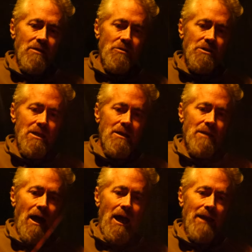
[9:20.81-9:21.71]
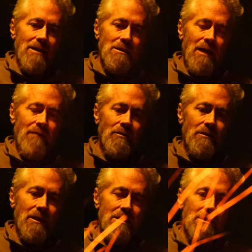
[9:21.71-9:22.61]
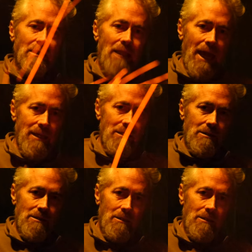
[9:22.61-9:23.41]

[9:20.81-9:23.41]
you see at the highest level is light.